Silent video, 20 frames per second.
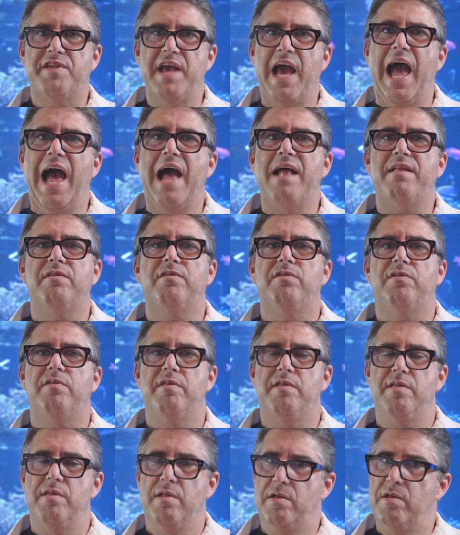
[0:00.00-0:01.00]
at
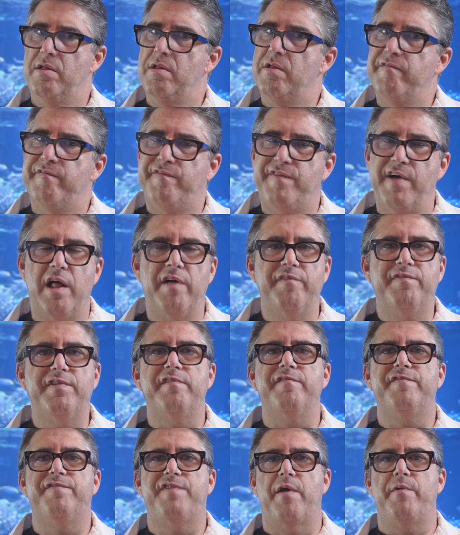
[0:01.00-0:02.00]

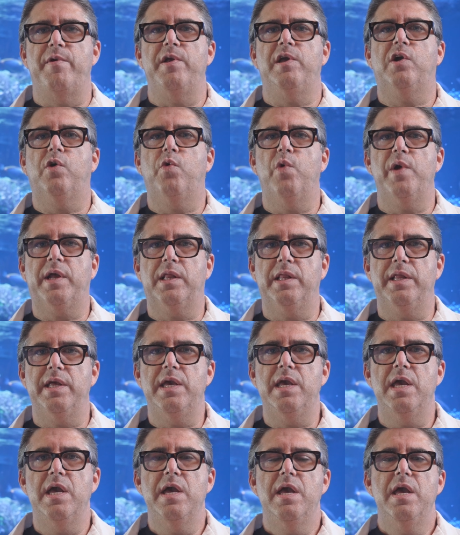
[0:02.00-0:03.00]
velvet very
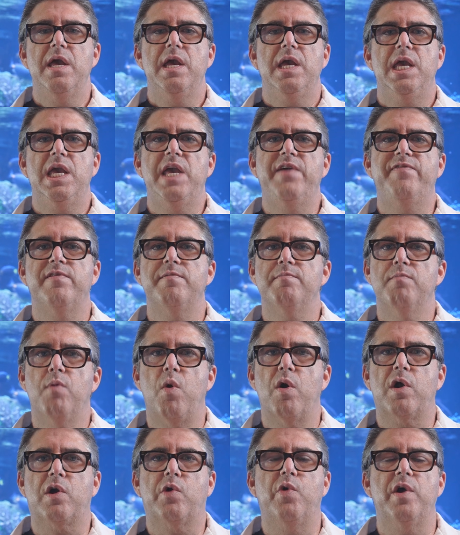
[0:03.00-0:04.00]
quickly, even
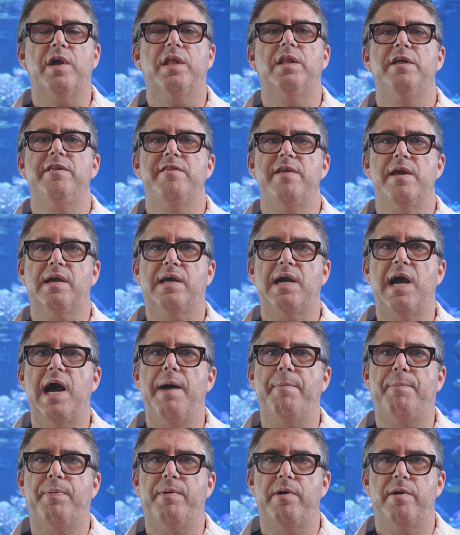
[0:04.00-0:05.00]
more quickly than
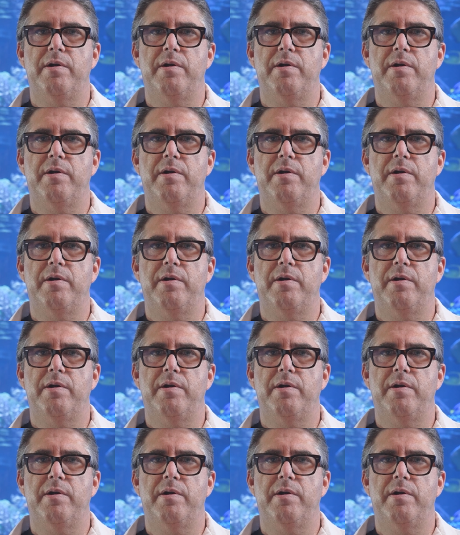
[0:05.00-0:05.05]
copper.